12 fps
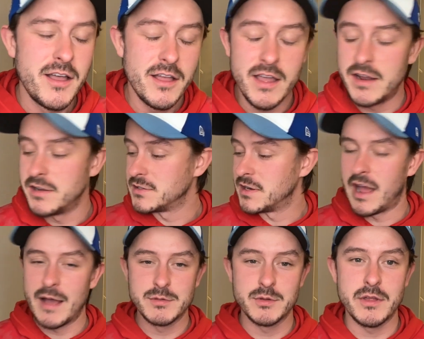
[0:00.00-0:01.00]
It is an
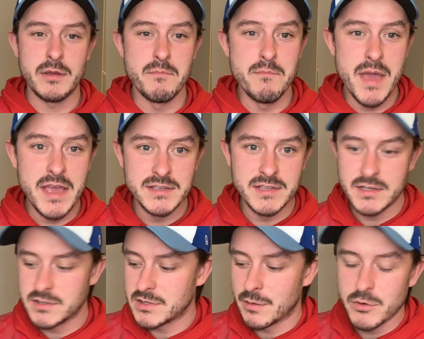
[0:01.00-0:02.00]
absolutely amazing
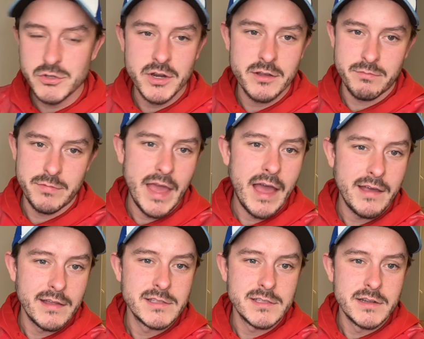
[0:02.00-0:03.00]
summer drink. Yeah,
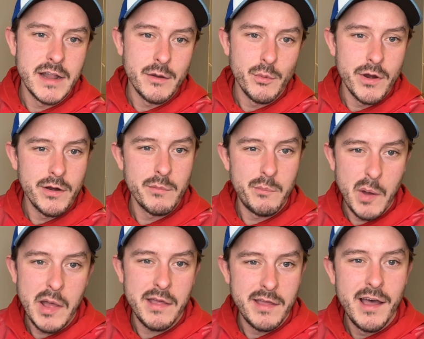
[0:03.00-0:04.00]
it's the dead of winter,
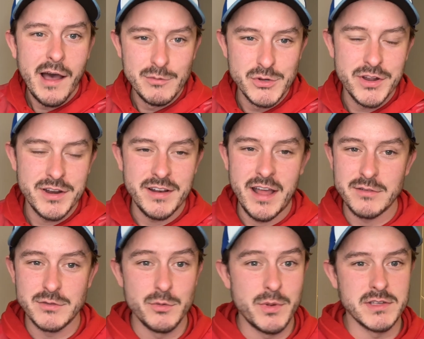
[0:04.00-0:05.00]
but I'm drinking it now
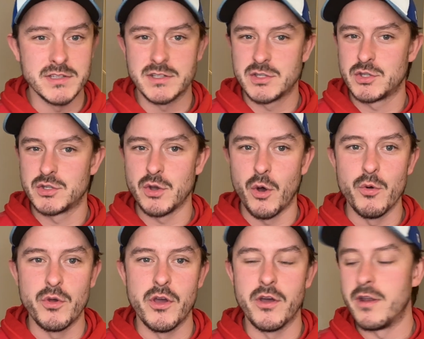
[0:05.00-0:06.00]
too because it's so
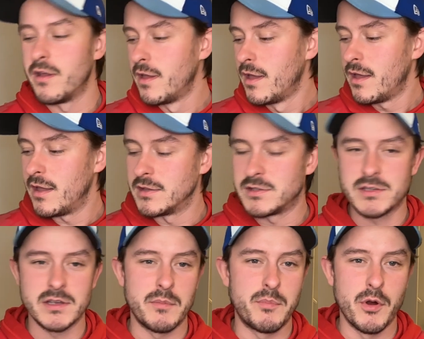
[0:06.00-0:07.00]
good. It's
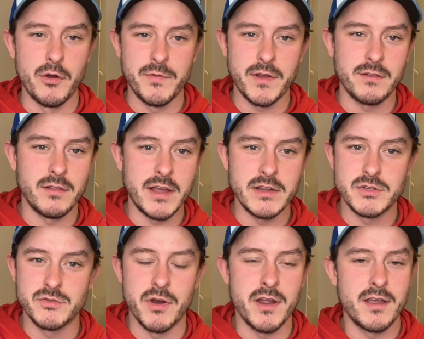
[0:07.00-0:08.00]
a perfect light
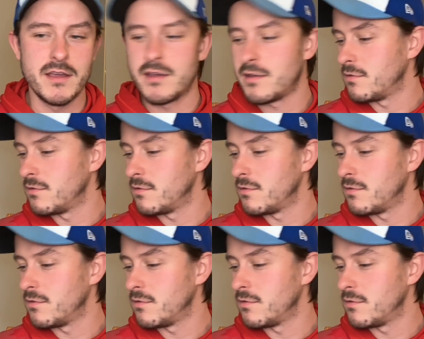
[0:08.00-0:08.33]
drink.